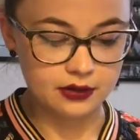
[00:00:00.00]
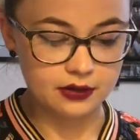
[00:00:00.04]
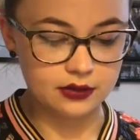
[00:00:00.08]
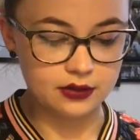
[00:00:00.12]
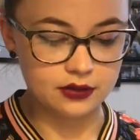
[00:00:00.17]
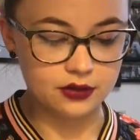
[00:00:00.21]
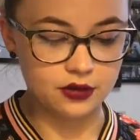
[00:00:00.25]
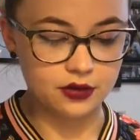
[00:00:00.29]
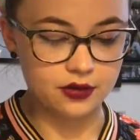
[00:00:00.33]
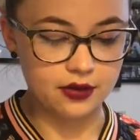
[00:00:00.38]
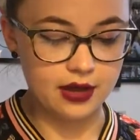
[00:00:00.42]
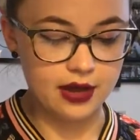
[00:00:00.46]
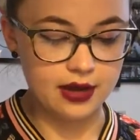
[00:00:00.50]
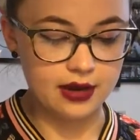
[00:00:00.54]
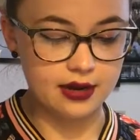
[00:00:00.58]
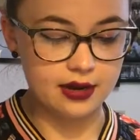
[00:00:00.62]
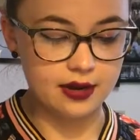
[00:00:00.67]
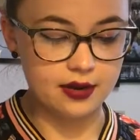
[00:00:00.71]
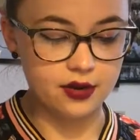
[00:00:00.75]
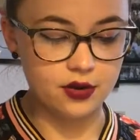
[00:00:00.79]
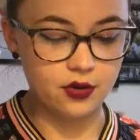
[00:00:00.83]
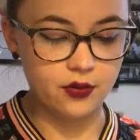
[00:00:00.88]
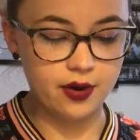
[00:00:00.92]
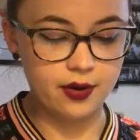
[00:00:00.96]
stir that
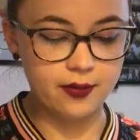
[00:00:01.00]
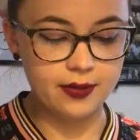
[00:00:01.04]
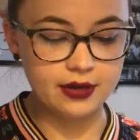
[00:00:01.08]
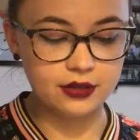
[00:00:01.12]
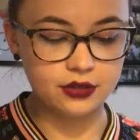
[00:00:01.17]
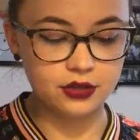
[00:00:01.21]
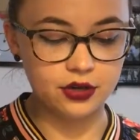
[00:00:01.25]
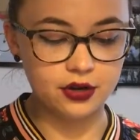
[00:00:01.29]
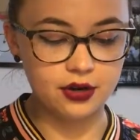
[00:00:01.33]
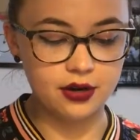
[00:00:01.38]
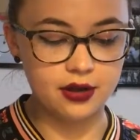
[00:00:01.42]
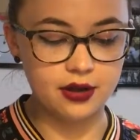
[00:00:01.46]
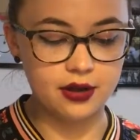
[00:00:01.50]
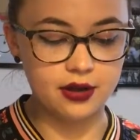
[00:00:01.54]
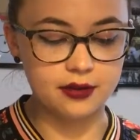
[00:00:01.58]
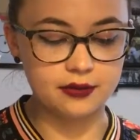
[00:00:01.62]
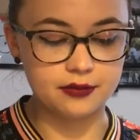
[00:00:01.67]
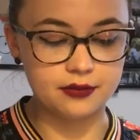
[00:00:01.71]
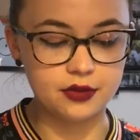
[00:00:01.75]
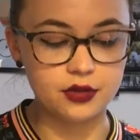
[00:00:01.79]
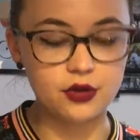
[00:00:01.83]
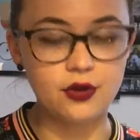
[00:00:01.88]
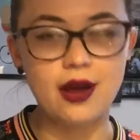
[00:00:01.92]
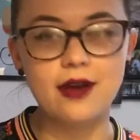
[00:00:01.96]
in. You want to make sure
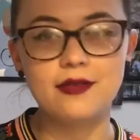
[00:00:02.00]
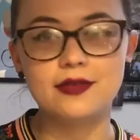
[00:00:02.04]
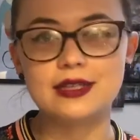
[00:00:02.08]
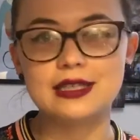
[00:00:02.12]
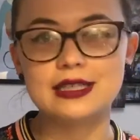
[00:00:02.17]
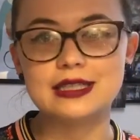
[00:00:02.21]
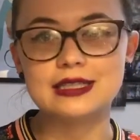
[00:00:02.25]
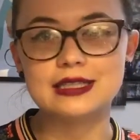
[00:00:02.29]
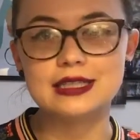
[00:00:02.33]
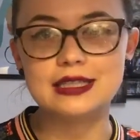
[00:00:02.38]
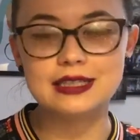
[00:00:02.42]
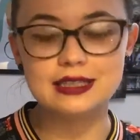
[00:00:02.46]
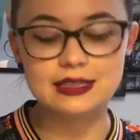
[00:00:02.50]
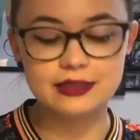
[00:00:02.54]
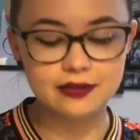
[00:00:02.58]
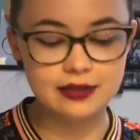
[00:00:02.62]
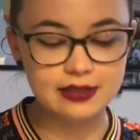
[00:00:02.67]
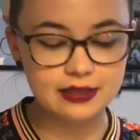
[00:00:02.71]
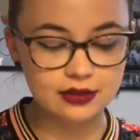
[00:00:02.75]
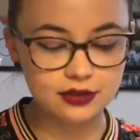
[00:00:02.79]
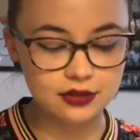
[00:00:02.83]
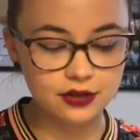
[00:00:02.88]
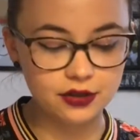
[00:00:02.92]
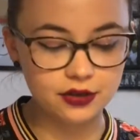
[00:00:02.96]
you don't have to consistently
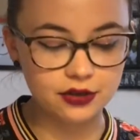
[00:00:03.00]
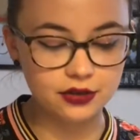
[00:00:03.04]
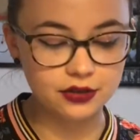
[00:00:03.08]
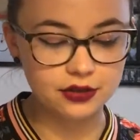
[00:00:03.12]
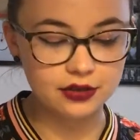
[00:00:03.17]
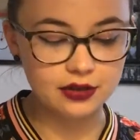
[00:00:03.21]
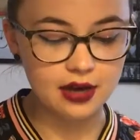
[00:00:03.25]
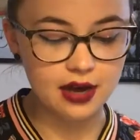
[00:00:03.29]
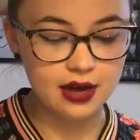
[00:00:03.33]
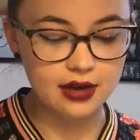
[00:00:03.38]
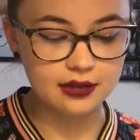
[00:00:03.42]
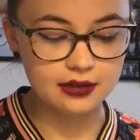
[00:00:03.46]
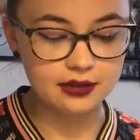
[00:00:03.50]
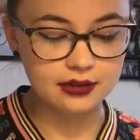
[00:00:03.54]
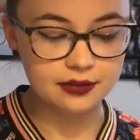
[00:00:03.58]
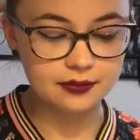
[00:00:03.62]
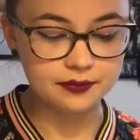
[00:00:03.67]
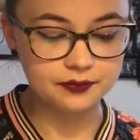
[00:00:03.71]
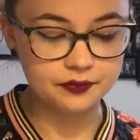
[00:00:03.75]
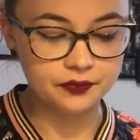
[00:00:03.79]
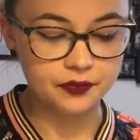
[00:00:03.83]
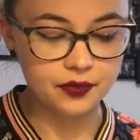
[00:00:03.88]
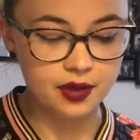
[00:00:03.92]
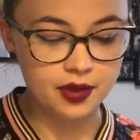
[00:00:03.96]
stir your sauce,
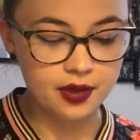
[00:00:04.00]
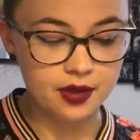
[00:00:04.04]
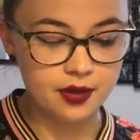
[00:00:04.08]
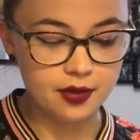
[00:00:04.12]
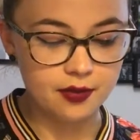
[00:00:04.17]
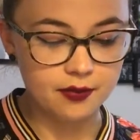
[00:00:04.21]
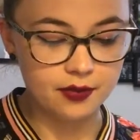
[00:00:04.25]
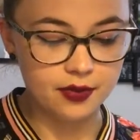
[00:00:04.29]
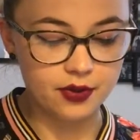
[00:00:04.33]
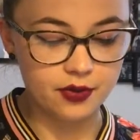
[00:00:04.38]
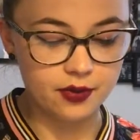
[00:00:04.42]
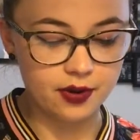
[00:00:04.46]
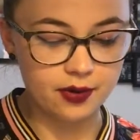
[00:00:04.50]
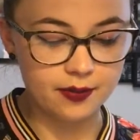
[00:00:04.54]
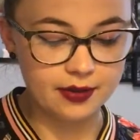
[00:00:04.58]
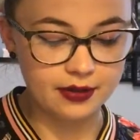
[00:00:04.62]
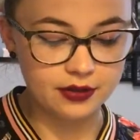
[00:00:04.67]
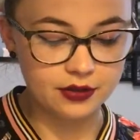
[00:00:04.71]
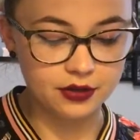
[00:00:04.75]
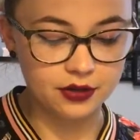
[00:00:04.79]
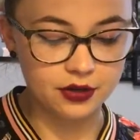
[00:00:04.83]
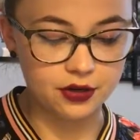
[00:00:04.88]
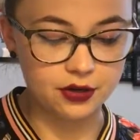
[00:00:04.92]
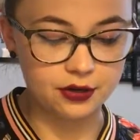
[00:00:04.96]
but you want to make
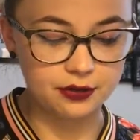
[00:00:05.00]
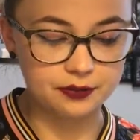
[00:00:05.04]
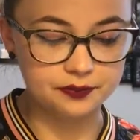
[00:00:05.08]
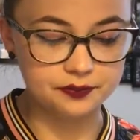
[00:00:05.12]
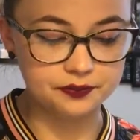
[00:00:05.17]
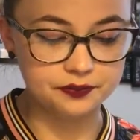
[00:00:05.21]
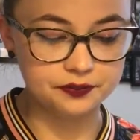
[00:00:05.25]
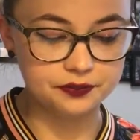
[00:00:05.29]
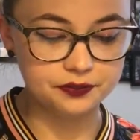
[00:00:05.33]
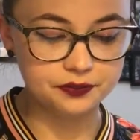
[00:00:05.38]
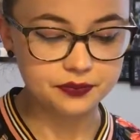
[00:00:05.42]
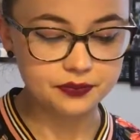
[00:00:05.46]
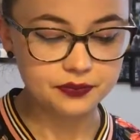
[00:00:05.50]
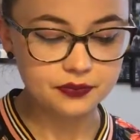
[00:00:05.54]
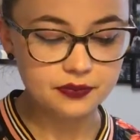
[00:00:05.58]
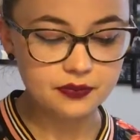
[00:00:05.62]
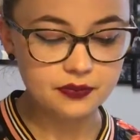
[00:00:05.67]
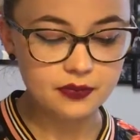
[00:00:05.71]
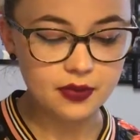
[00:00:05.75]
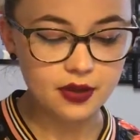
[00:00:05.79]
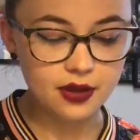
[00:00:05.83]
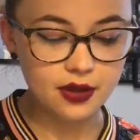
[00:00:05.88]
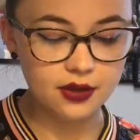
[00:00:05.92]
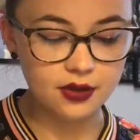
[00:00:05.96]
sure
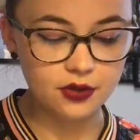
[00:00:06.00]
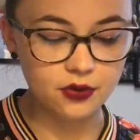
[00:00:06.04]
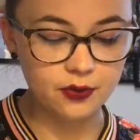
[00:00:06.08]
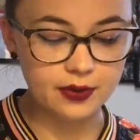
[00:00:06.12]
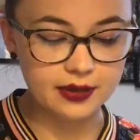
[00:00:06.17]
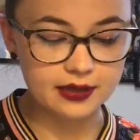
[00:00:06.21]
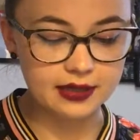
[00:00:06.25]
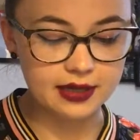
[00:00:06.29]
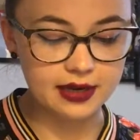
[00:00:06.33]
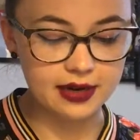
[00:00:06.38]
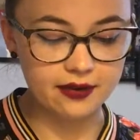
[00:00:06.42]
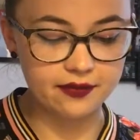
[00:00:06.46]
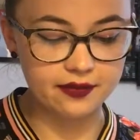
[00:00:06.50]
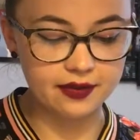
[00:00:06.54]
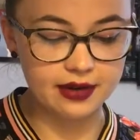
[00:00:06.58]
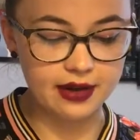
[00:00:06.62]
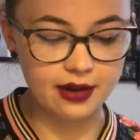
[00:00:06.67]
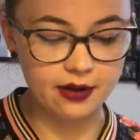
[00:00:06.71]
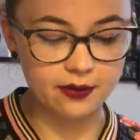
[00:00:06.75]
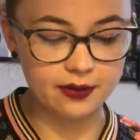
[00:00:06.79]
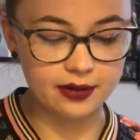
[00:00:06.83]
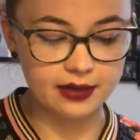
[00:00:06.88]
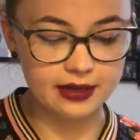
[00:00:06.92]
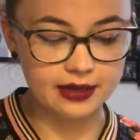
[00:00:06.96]
you whisk it every
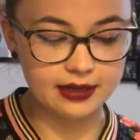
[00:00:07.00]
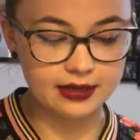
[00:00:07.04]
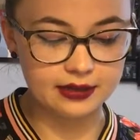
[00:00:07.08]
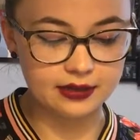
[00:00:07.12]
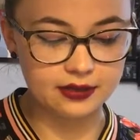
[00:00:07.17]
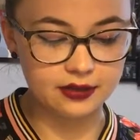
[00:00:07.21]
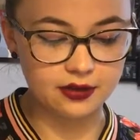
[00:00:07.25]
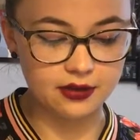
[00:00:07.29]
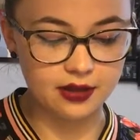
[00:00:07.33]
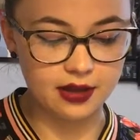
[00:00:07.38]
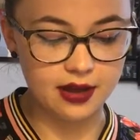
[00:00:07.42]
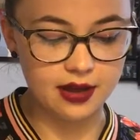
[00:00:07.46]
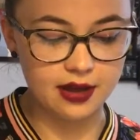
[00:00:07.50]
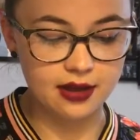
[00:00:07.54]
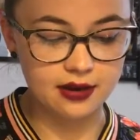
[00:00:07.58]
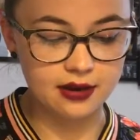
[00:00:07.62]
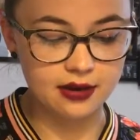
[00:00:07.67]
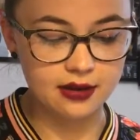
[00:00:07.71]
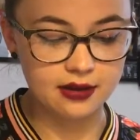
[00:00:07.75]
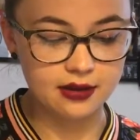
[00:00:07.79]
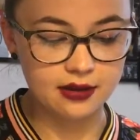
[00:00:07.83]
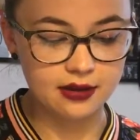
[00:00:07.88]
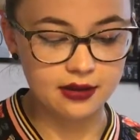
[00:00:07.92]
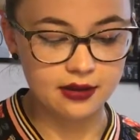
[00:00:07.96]
now and again so that
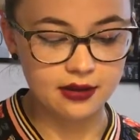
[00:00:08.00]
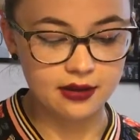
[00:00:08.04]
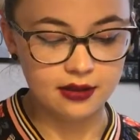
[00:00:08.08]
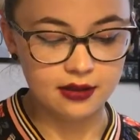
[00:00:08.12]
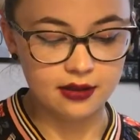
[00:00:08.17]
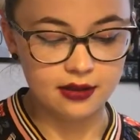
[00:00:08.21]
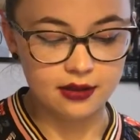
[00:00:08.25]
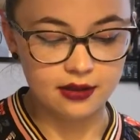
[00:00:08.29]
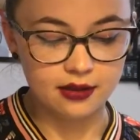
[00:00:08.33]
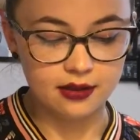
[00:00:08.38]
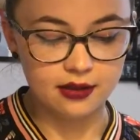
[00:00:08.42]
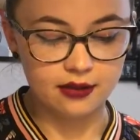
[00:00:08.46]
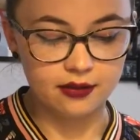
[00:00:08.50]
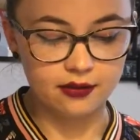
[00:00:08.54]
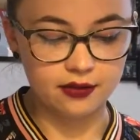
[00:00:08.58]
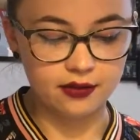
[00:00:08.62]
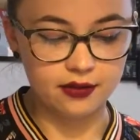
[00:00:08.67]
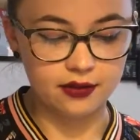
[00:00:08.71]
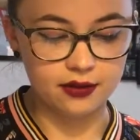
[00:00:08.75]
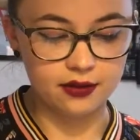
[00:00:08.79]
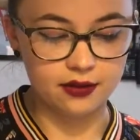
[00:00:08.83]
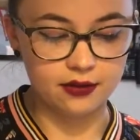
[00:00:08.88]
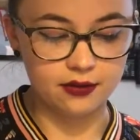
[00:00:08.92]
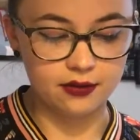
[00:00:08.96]

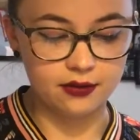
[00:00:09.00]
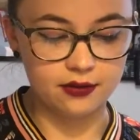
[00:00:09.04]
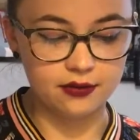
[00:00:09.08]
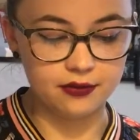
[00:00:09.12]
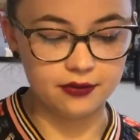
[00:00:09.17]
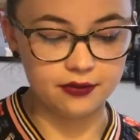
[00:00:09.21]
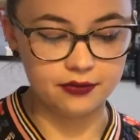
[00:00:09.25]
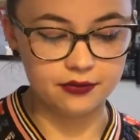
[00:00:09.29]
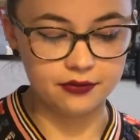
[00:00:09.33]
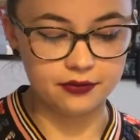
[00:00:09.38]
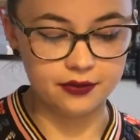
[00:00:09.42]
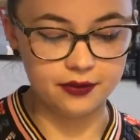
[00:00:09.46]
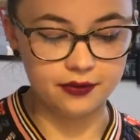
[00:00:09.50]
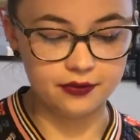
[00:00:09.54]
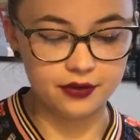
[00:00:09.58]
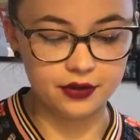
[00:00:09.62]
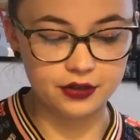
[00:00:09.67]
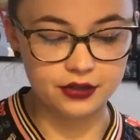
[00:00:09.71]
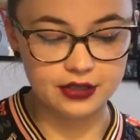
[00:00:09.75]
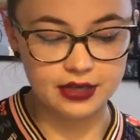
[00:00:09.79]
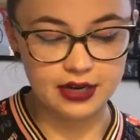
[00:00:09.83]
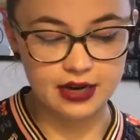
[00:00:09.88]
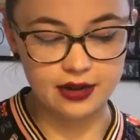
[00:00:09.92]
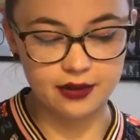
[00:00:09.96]
if
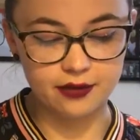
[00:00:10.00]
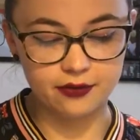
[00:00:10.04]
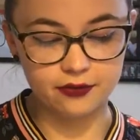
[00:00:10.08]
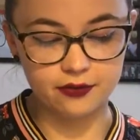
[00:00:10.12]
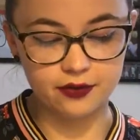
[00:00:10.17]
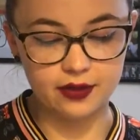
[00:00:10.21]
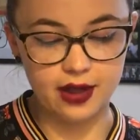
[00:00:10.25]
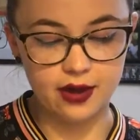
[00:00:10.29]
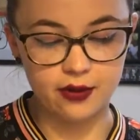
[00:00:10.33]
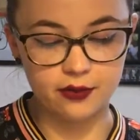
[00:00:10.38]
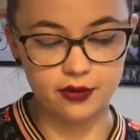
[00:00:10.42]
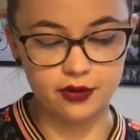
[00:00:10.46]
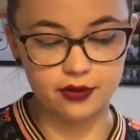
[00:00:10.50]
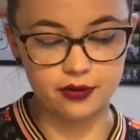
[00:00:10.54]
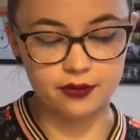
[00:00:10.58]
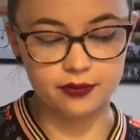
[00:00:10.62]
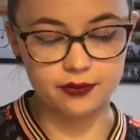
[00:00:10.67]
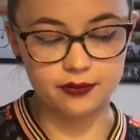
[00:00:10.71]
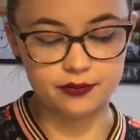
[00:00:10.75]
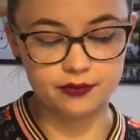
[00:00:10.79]
there's any flour